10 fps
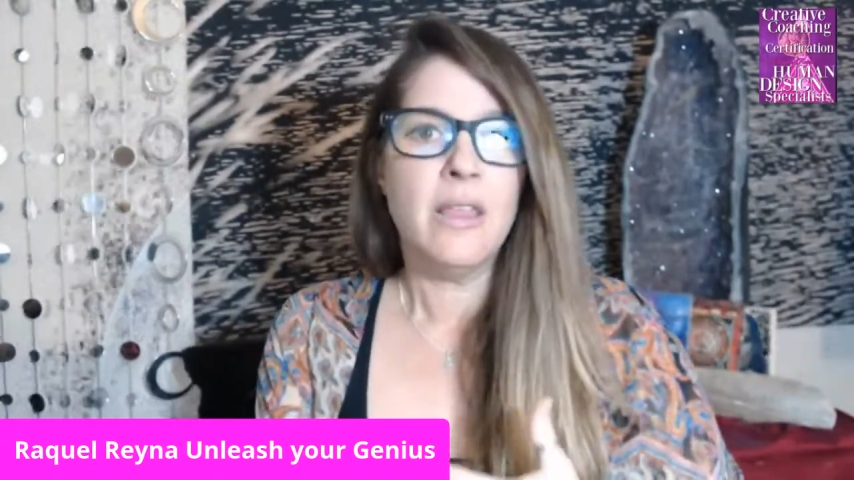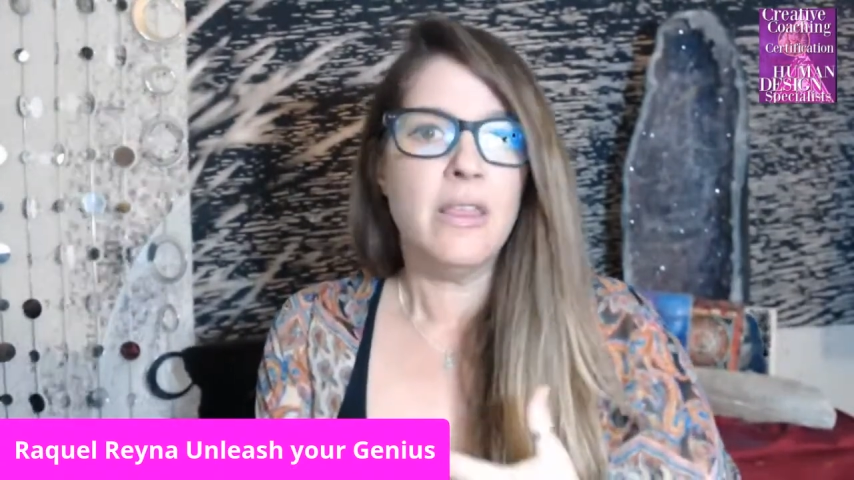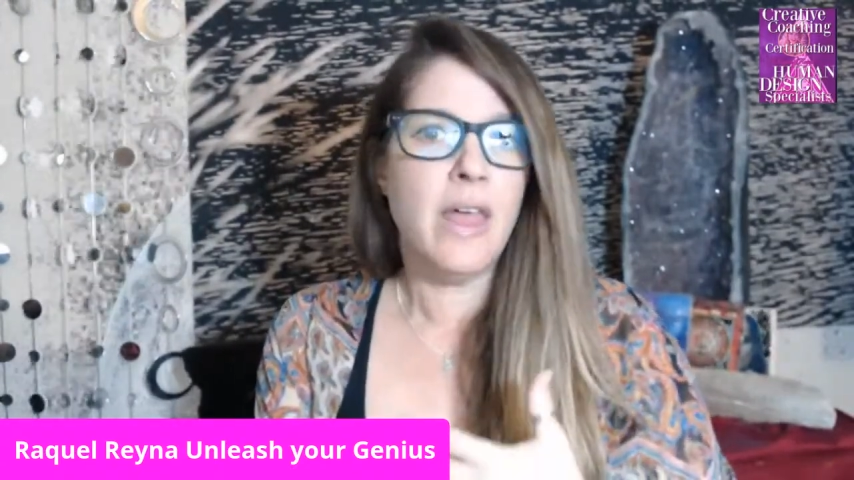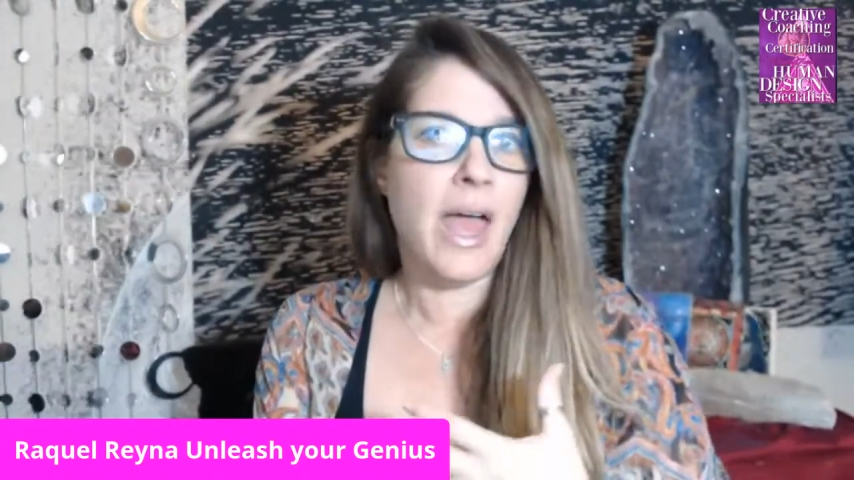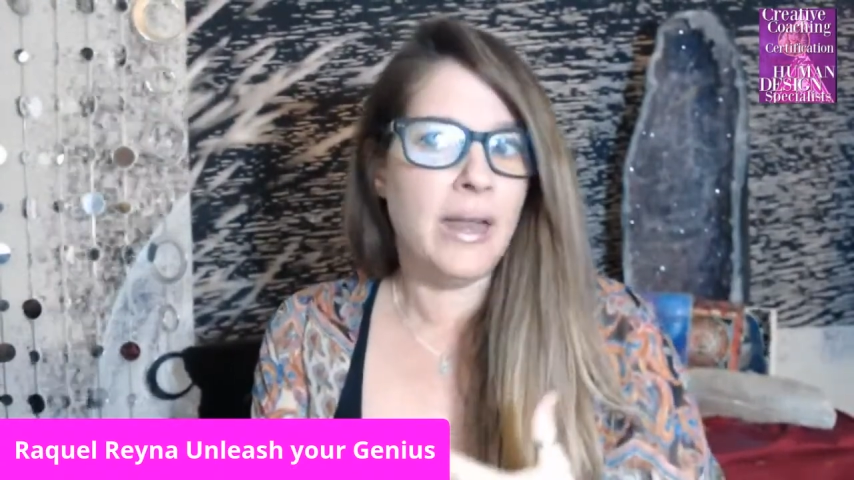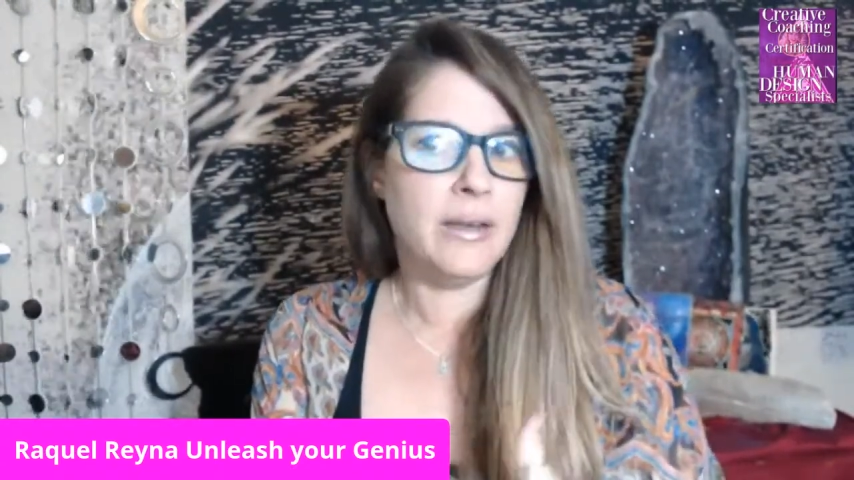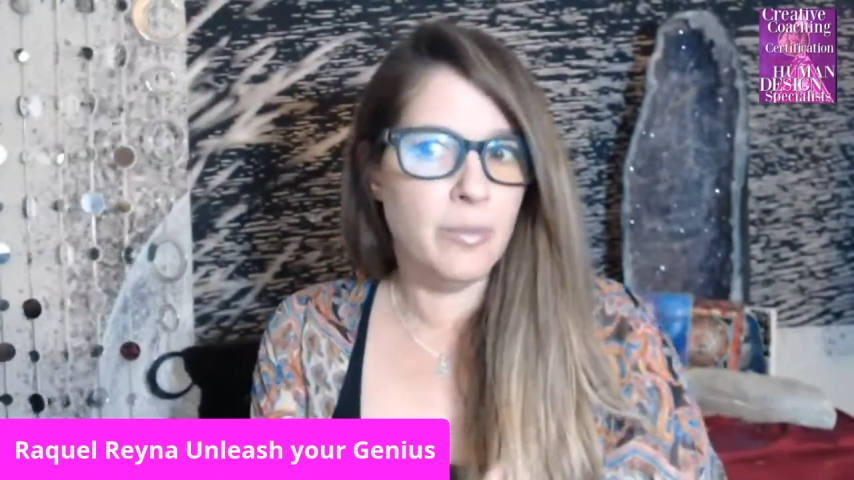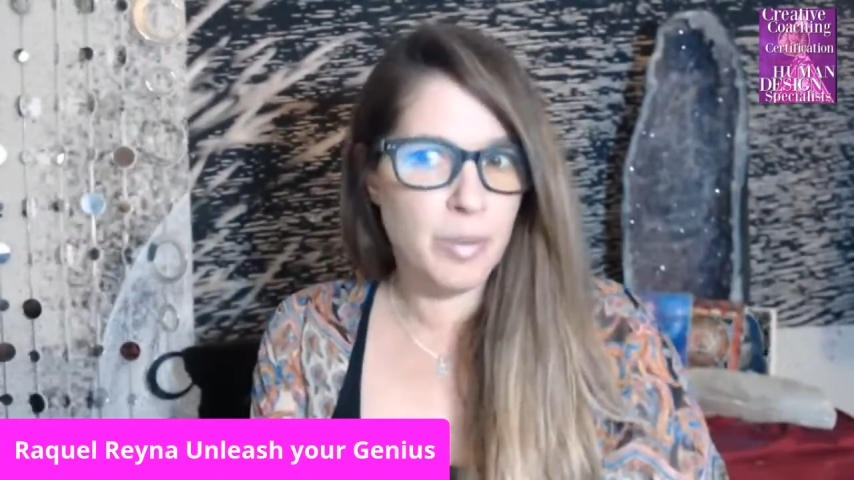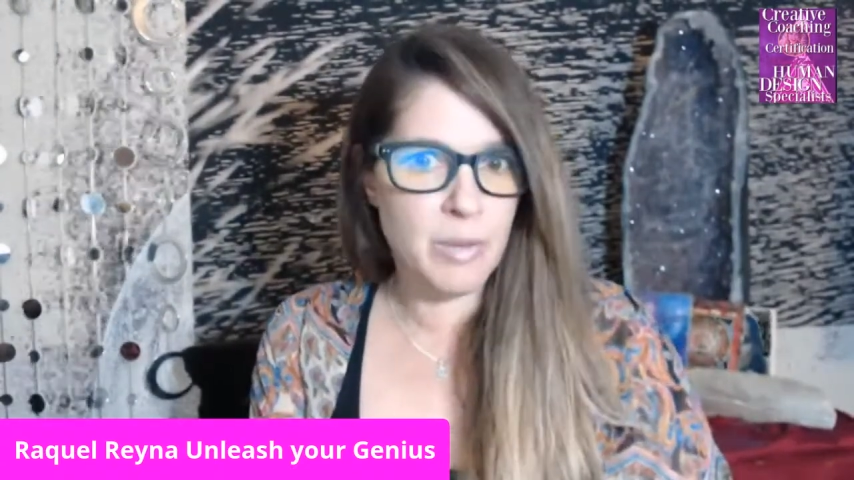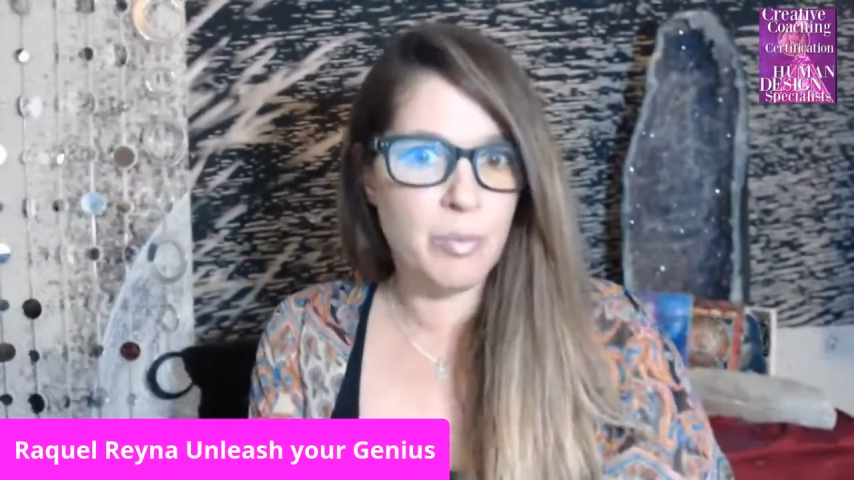that
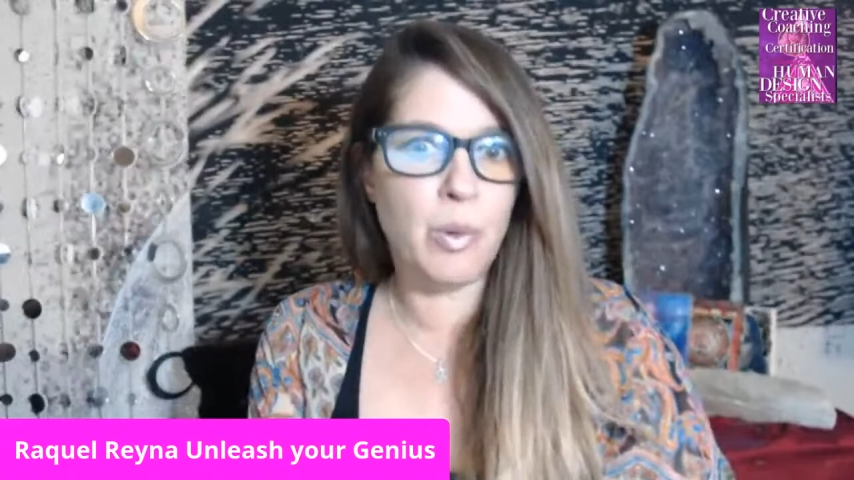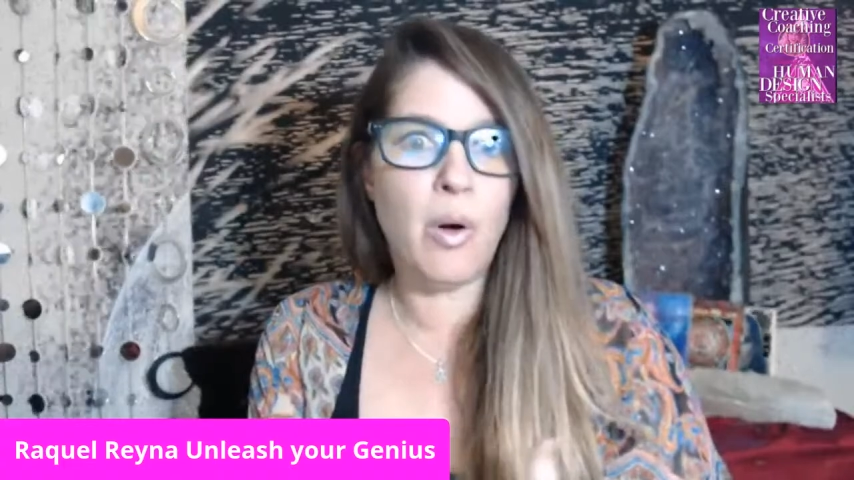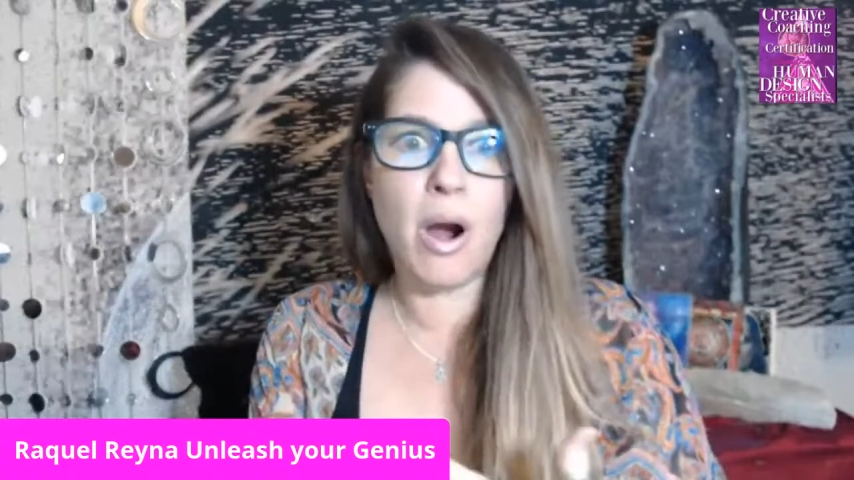people